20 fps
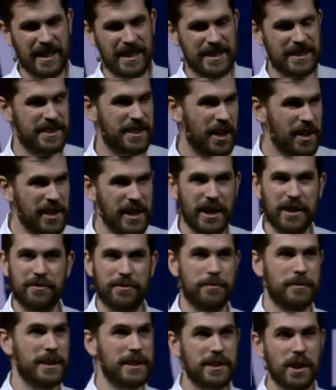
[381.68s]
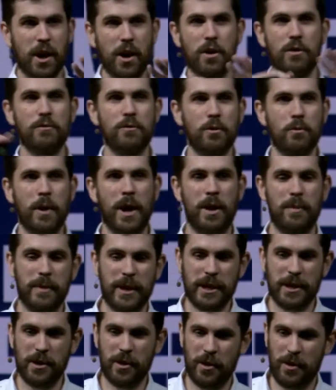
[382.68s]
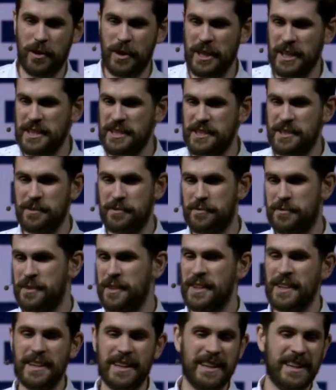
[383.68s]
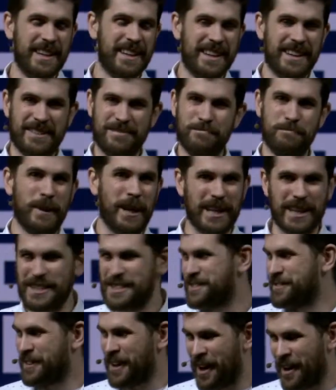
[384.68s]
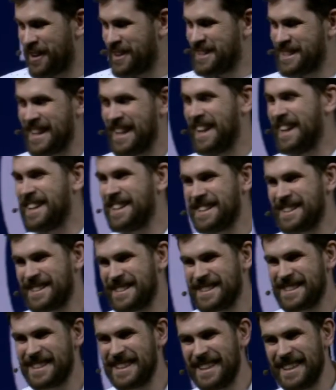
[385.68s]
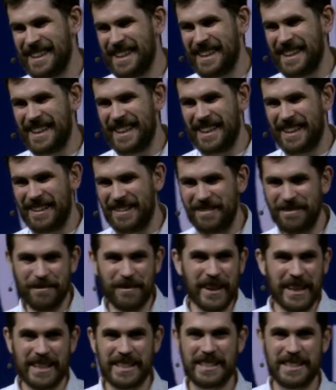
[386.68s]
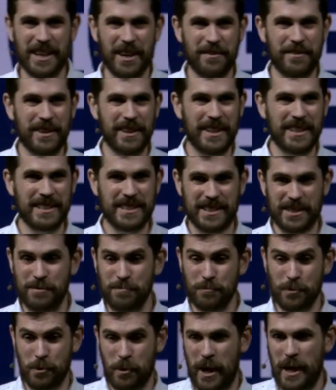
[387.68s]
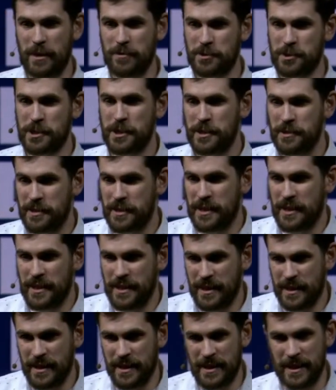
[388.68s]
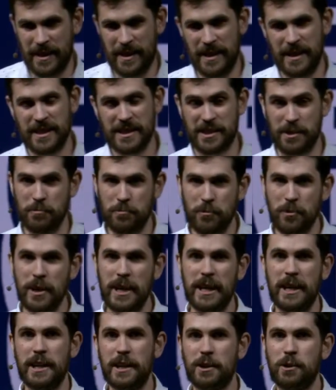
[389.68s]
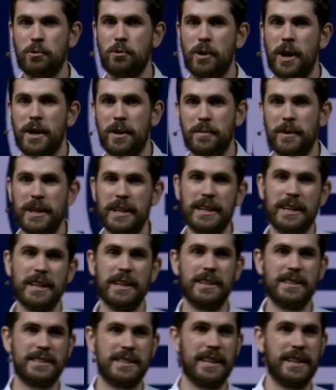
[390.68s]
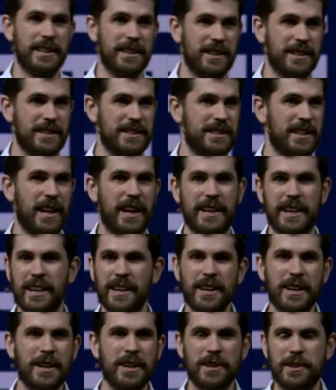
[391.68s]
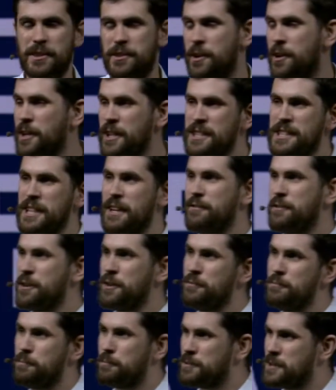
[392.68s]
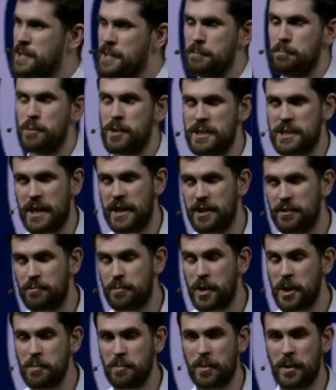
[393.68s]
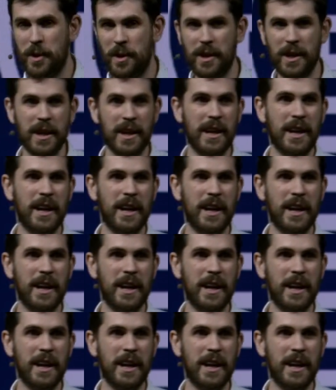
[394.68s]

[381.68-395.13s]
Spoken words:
Suddenly, from this overwhelming noise of millions of hot takes, we discovered some ground truth, some real incredibly clear signals, like 37% of people